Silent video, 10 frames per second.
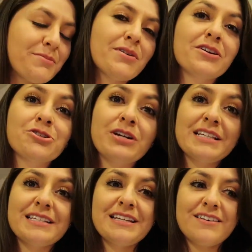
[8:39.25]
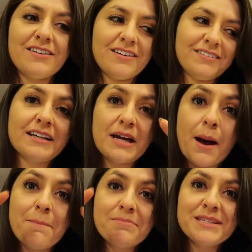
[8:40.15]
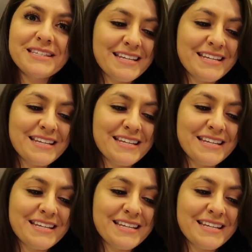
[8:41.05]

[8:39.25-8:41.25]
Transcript: we put our drinks in our cups.